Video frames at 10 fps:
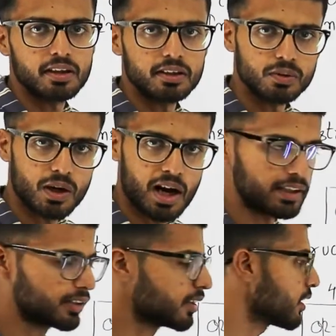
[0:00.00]
You
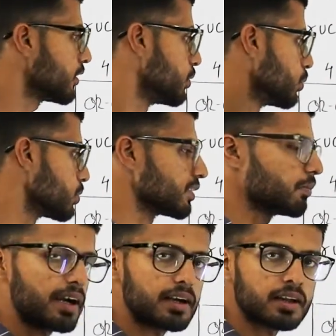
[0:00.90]
either use a
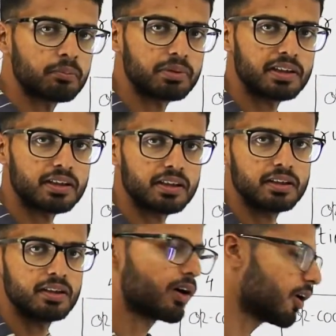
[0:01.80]
byte
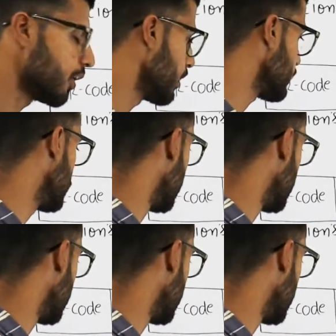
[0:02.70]
completely or you